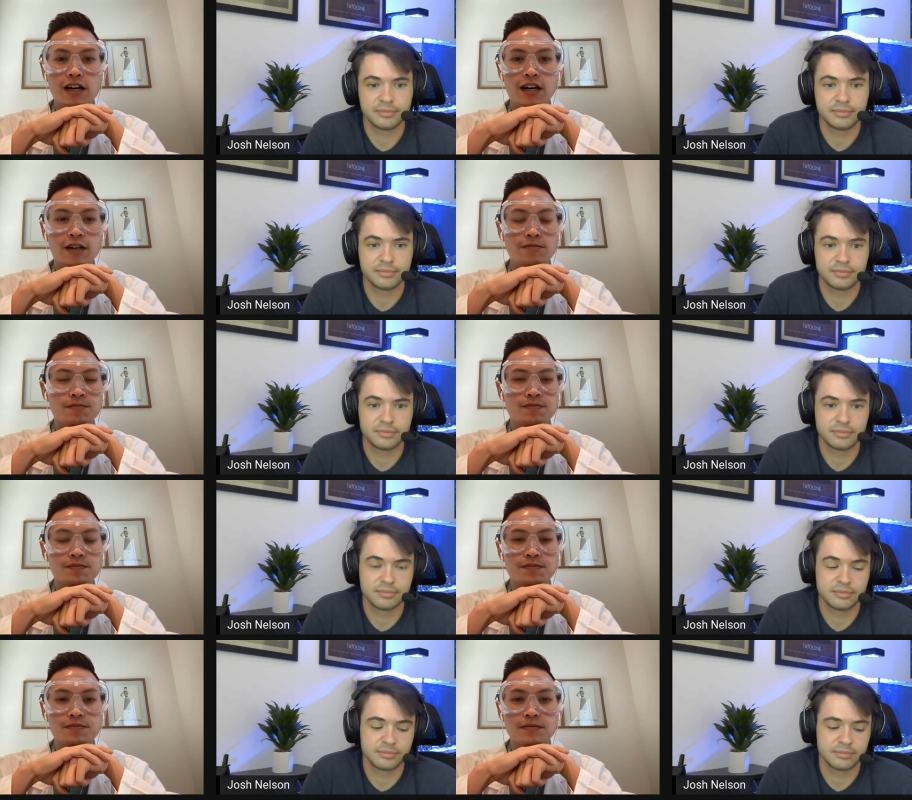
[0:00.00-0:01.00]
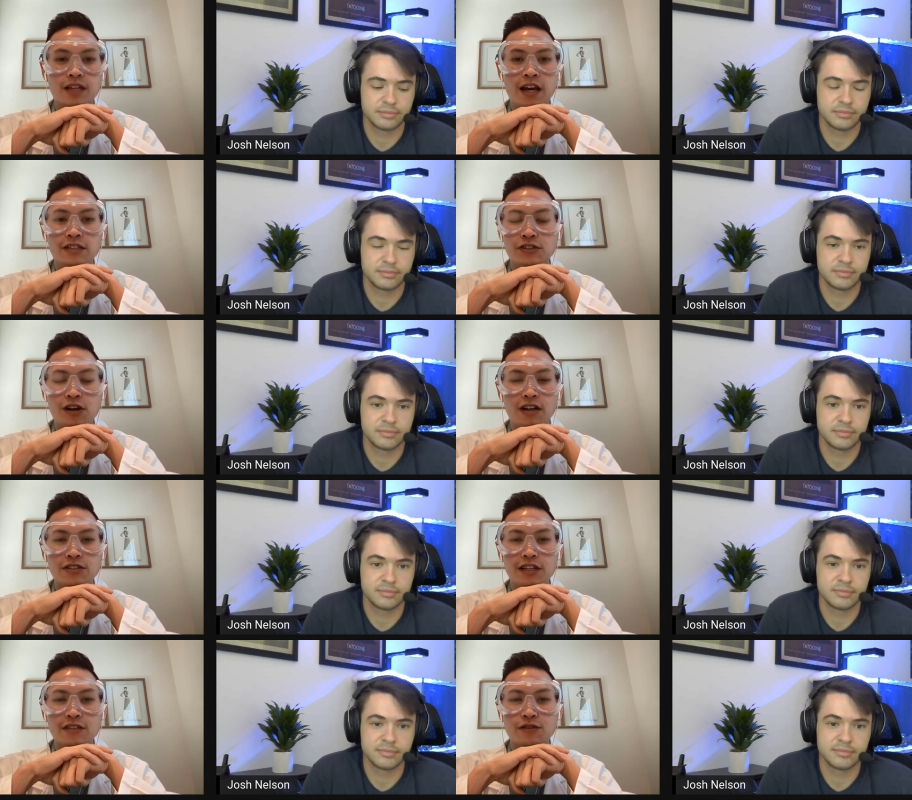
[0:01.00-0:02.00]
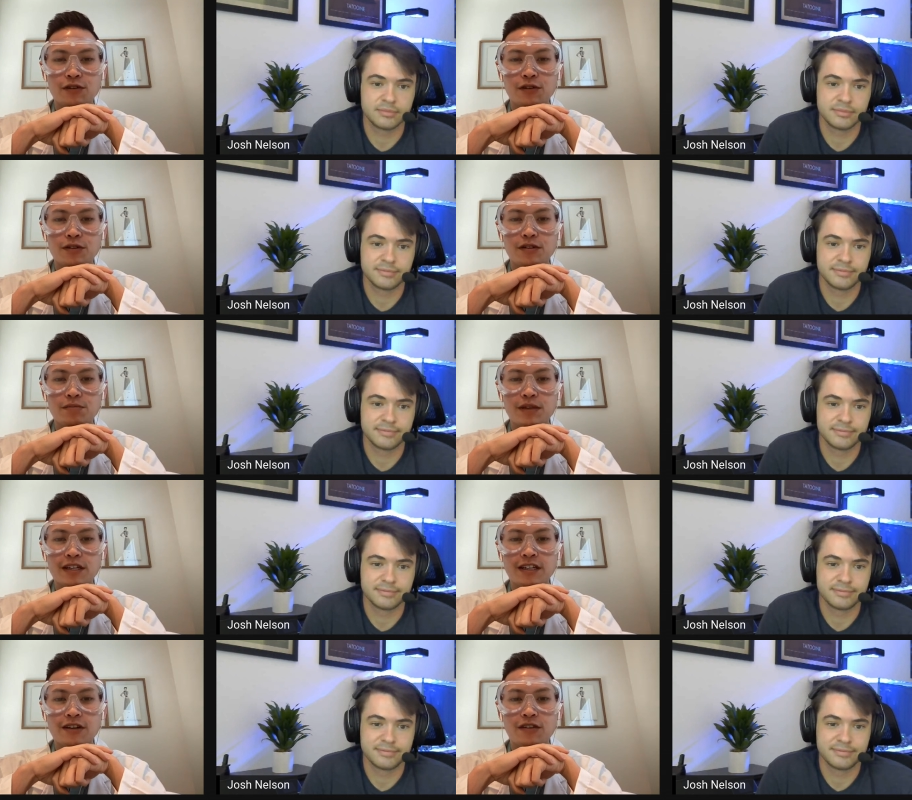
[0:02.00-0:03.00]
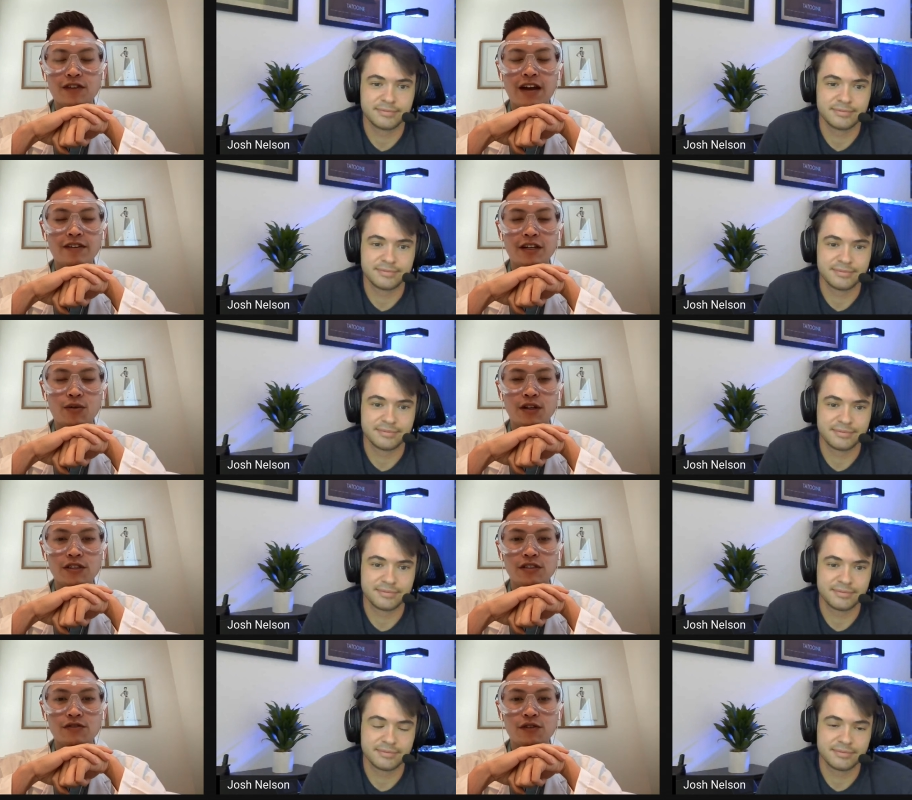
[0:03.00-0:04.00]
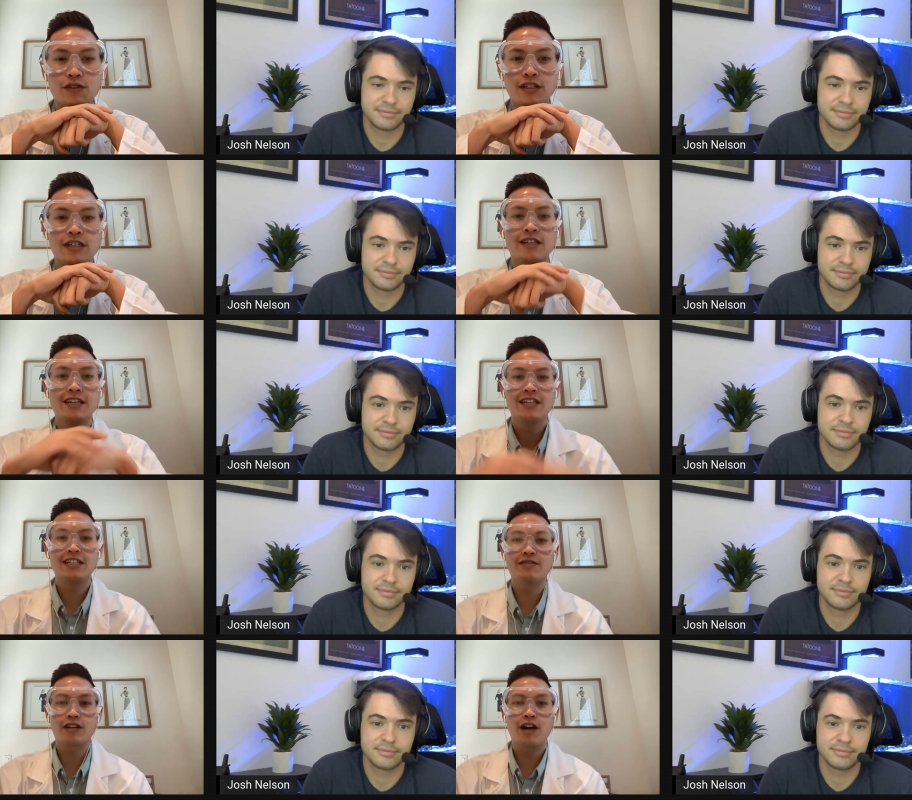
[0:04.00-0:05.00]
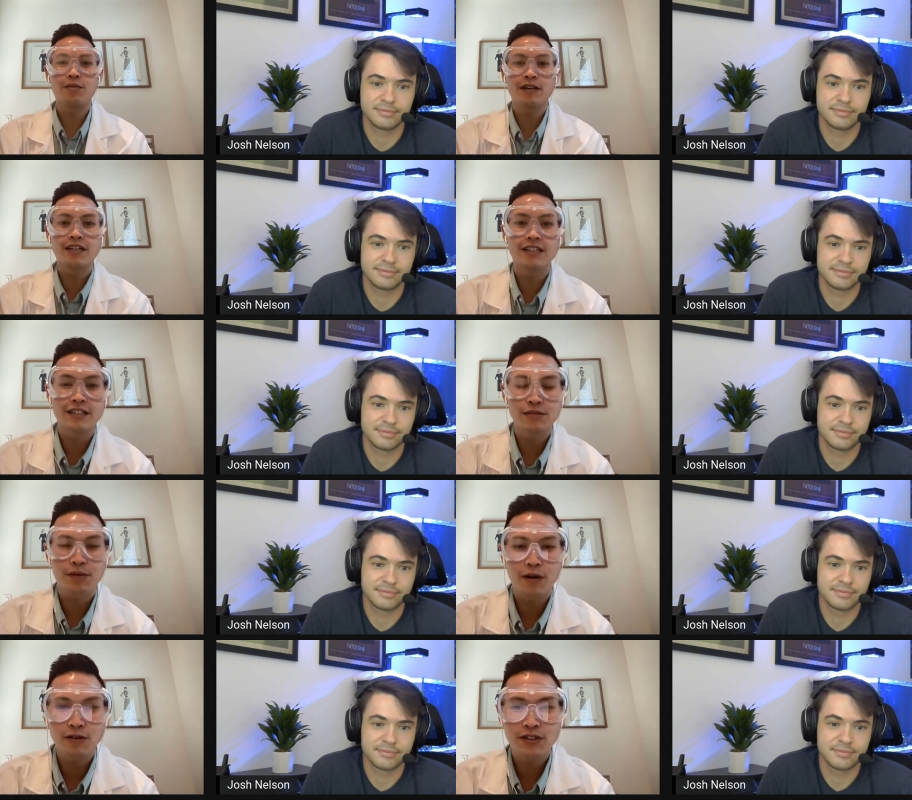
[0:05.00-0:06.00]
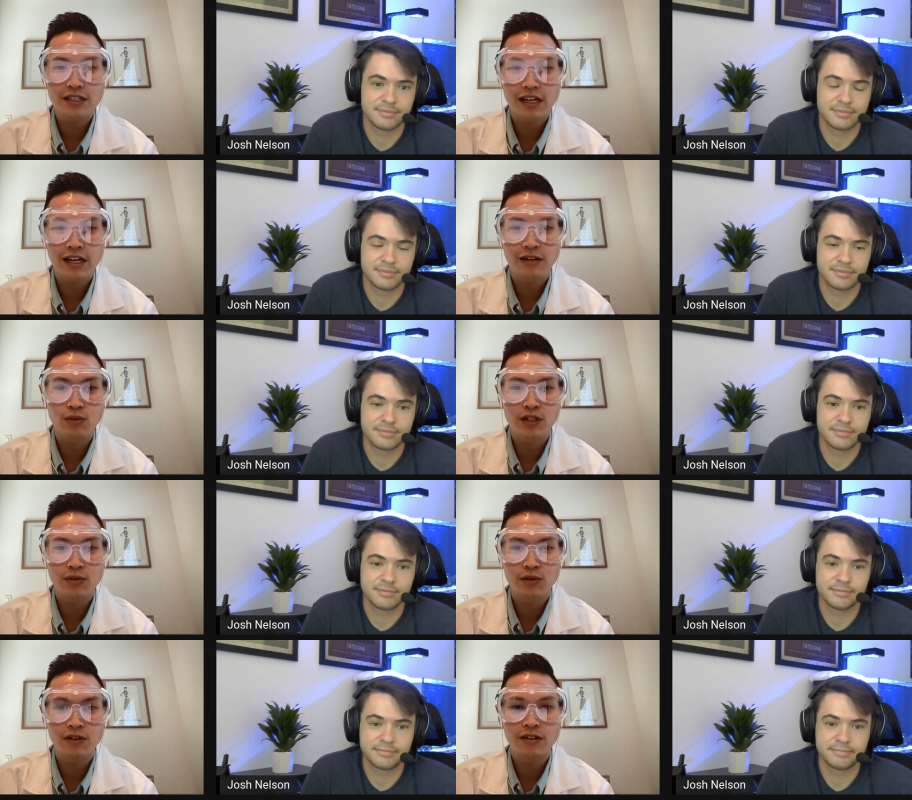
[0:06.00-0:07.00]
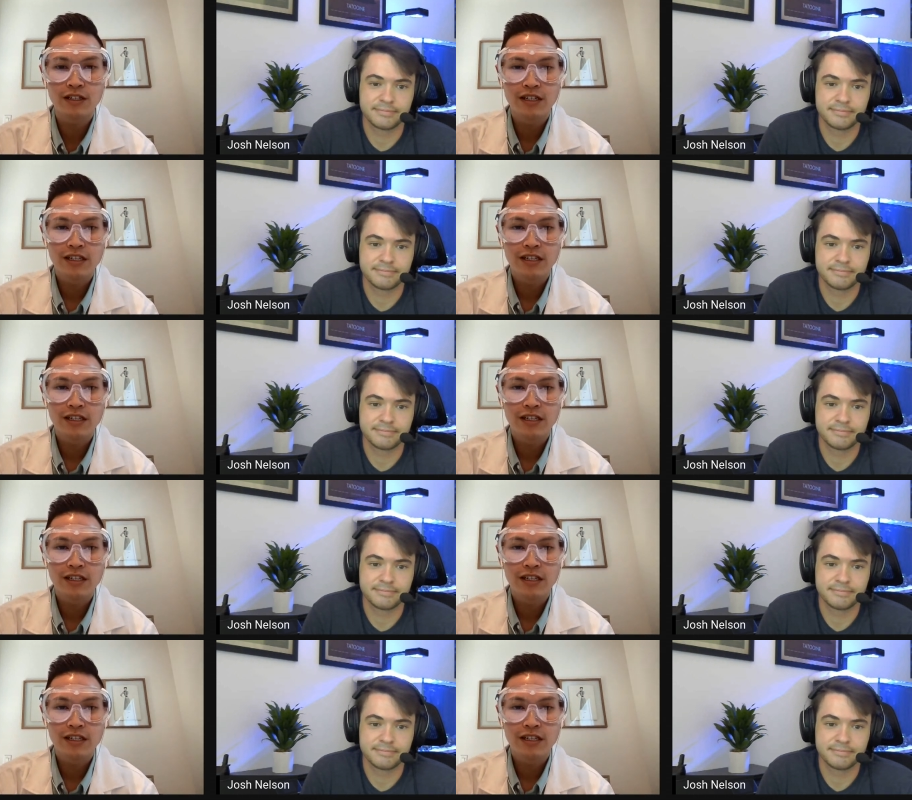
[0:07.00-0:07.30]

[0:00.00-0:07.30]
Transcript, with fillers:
Speaker 1: Um, yeah, and Josh, thanks for being here. If you have any questions, feel free to leave a comment in this post, and we will